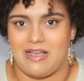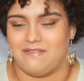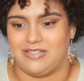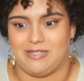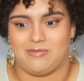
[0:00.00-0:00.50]

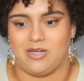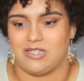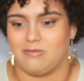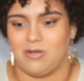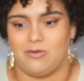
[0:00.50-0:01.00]
having deep talks
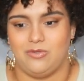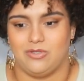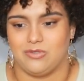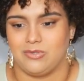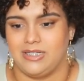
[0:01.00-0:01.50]
about who
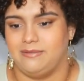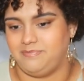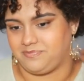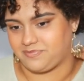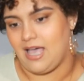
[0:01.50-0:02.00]
knows what.
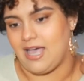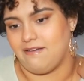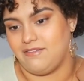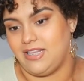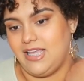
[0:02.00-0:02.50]
I
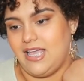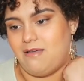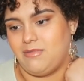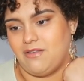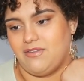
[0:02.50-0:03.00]
really
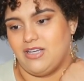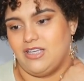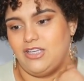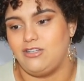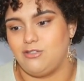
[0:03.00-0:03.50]
am giving a
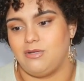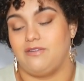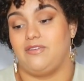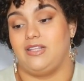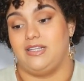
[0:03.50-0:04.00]
huge run
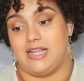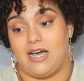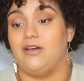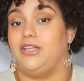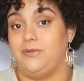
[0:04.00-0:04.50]
for the
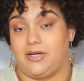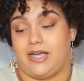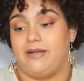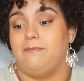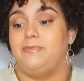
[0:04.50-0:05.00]
doubt you are.